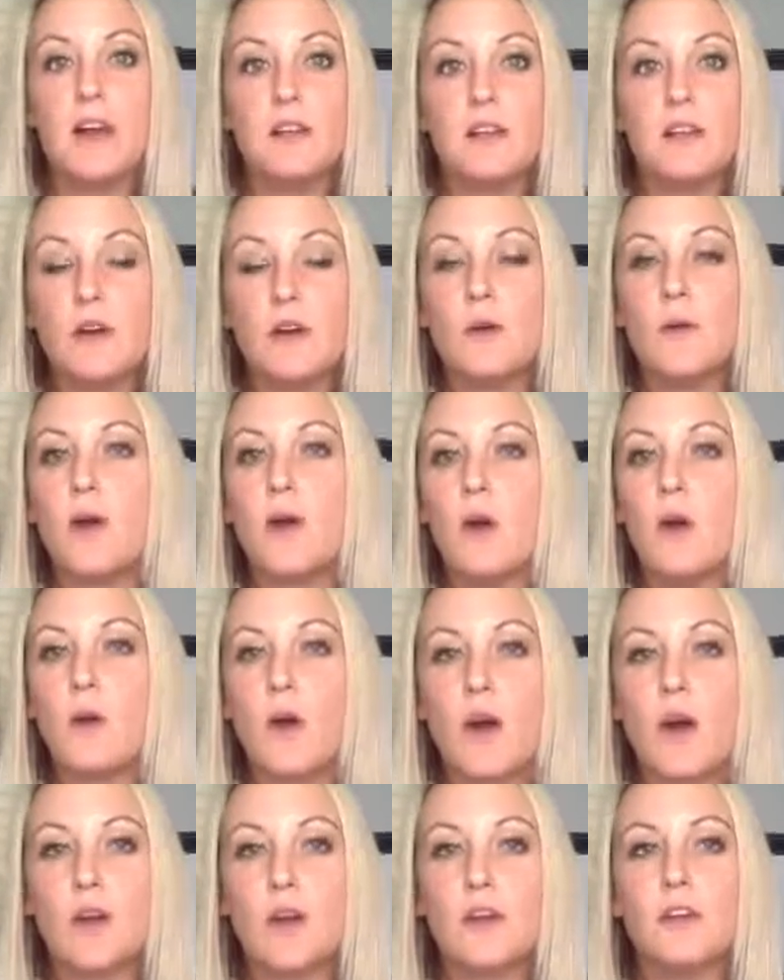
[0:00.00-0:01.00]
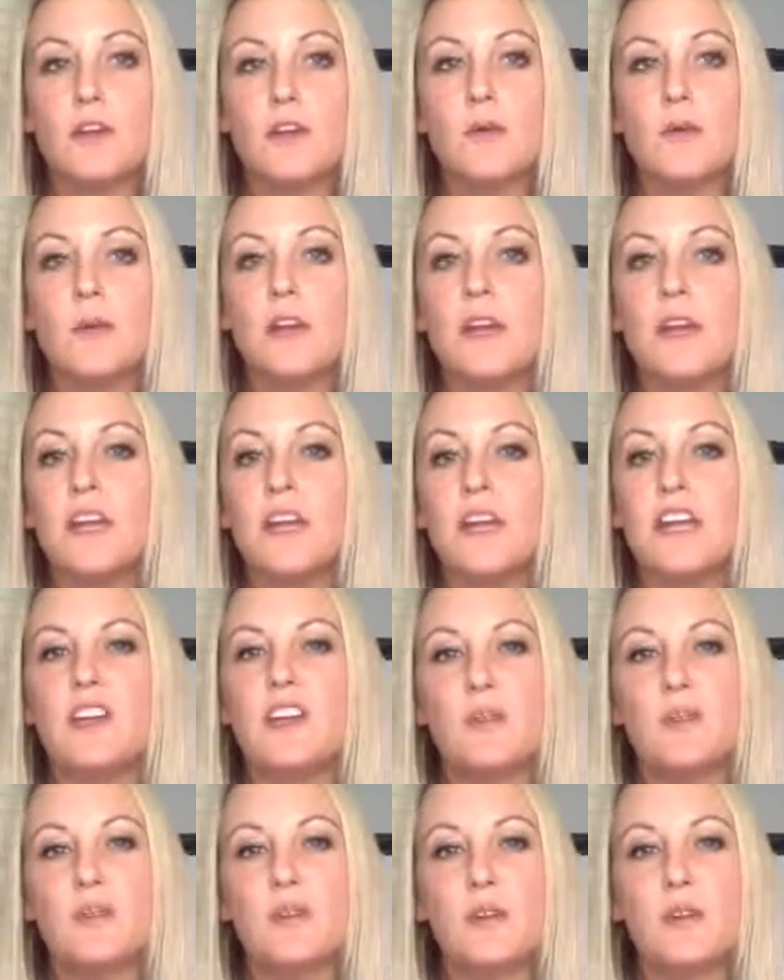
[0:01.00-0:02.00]
Hello, how are you?
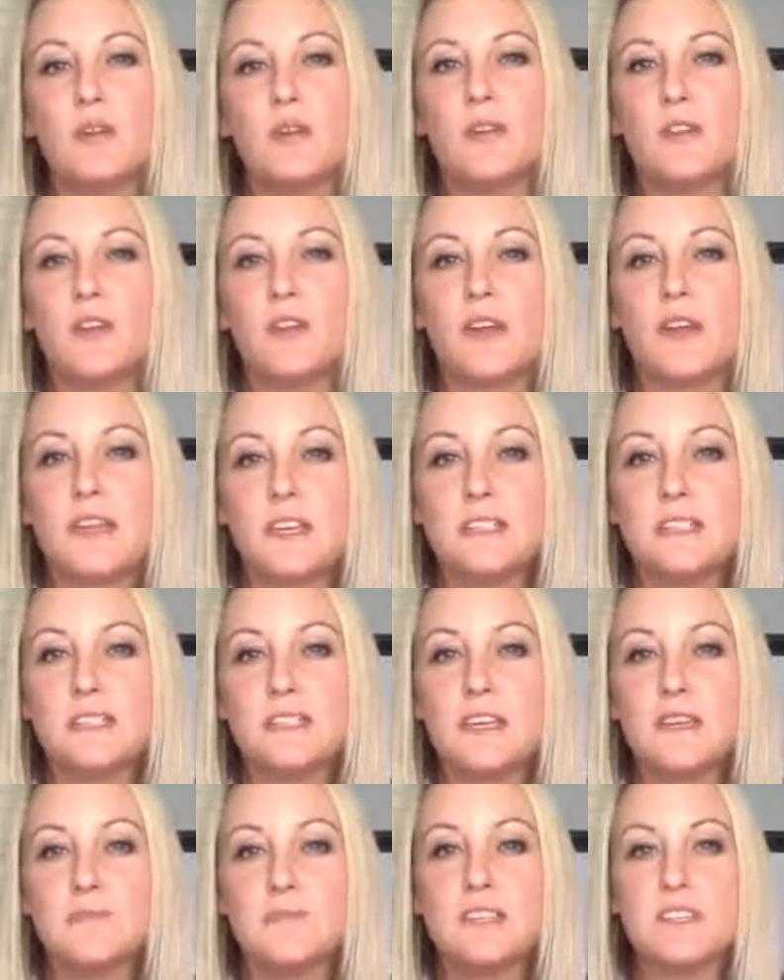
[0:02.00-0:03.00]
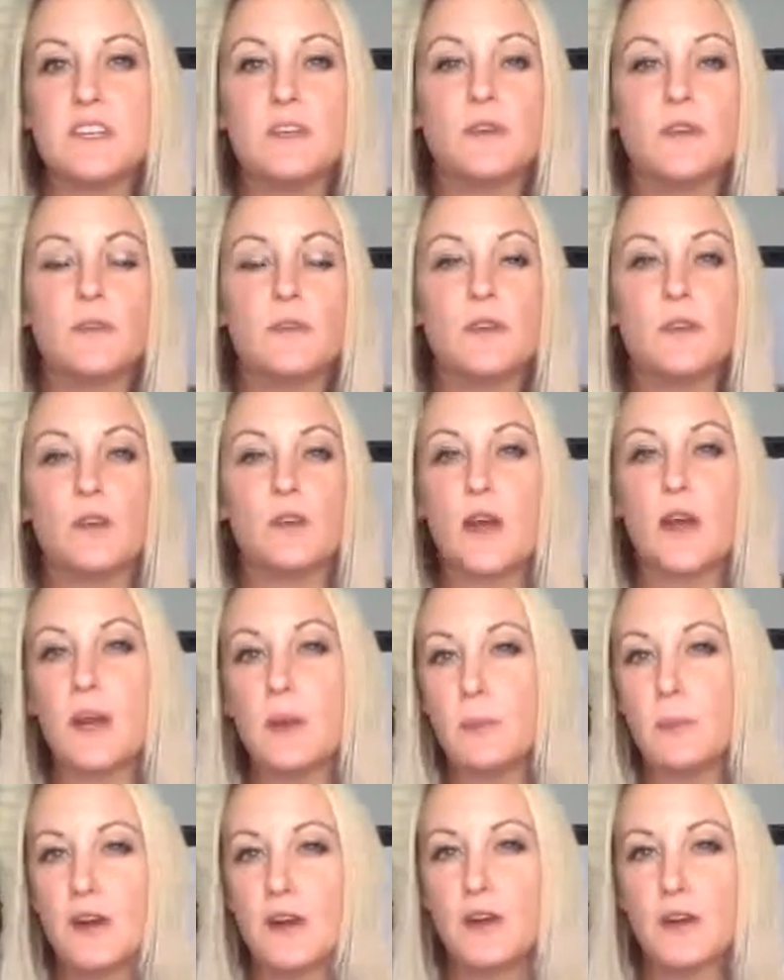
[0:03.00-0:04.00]
He knew their kids' names. He knew their
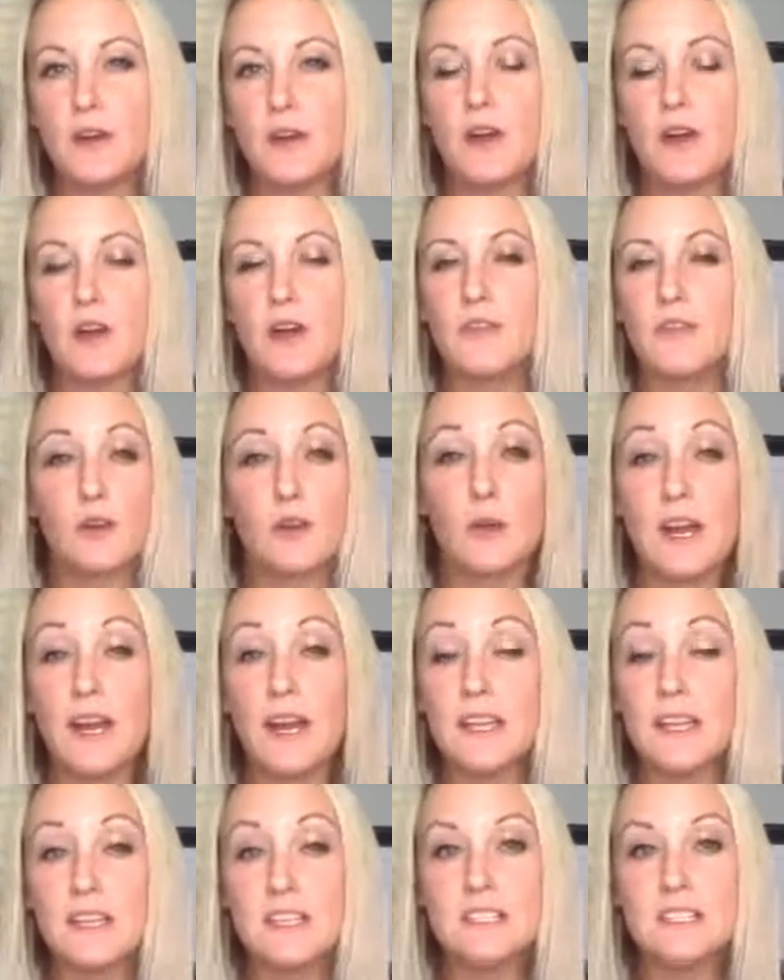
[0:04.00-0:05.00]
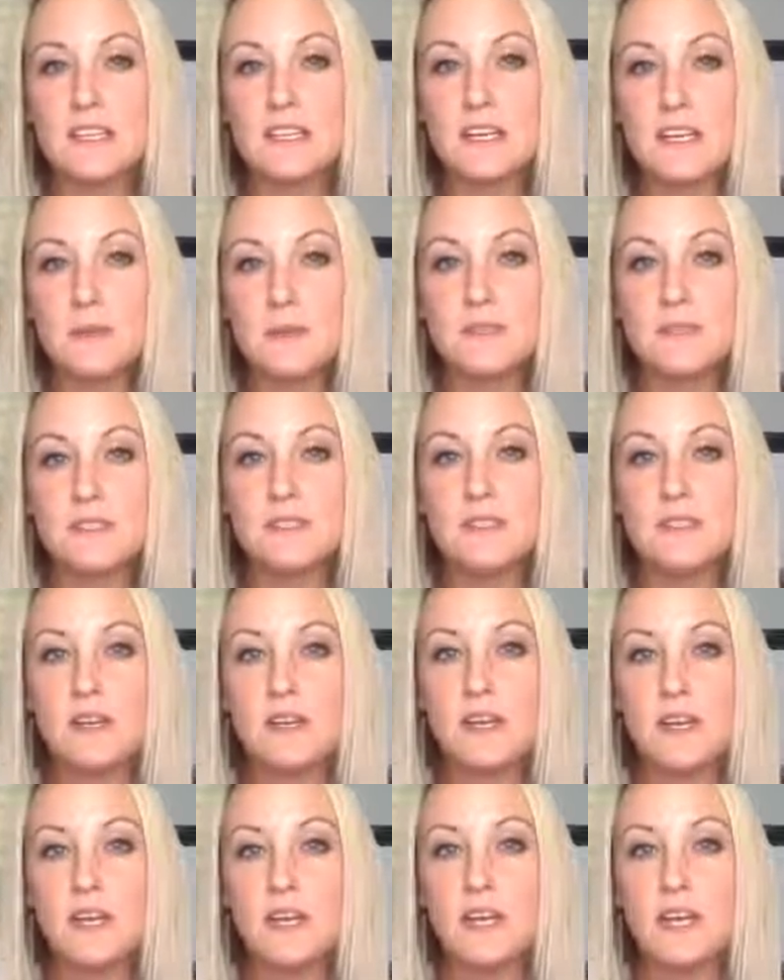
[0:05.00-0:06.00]
grandkids' names.
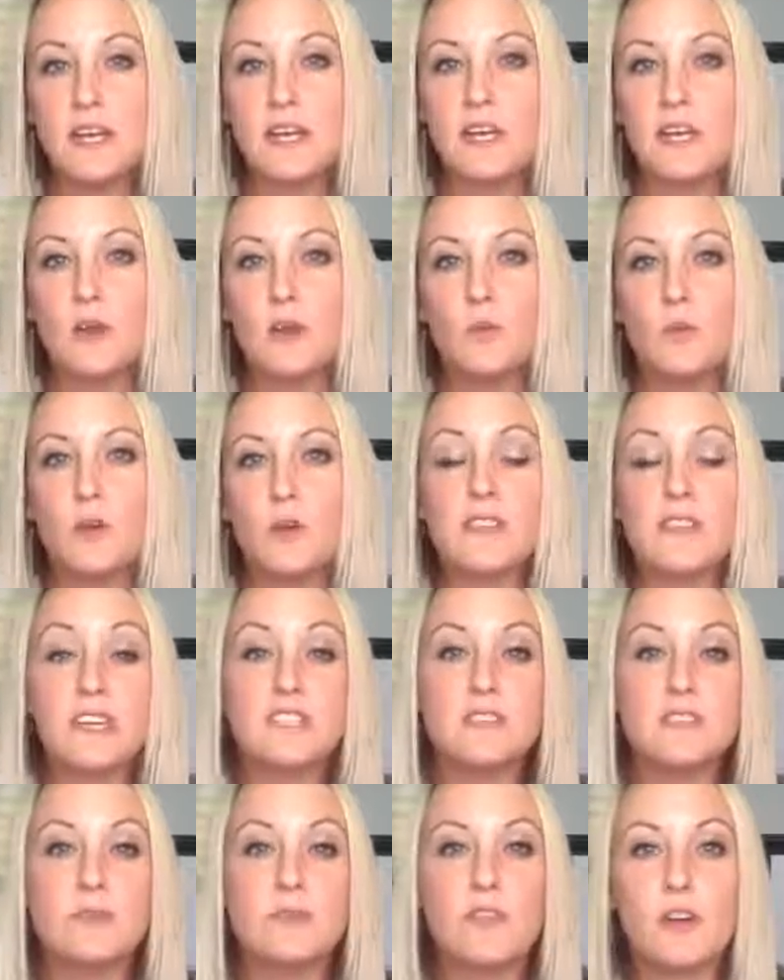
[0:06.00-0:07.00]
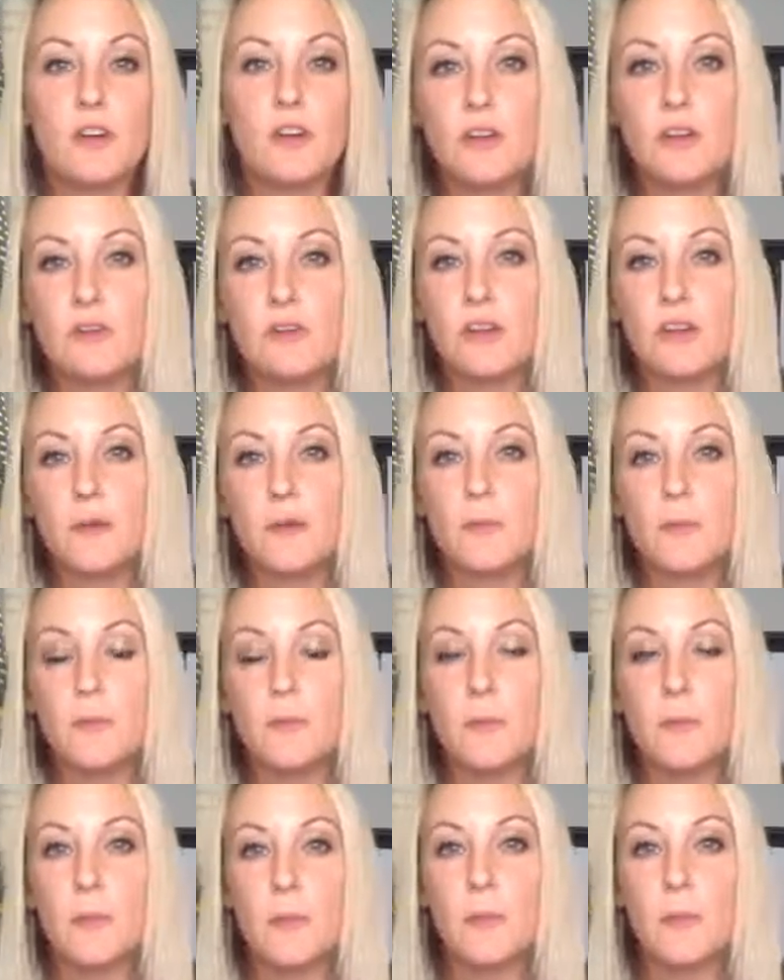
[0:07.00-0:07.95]
He knew what they did for a living.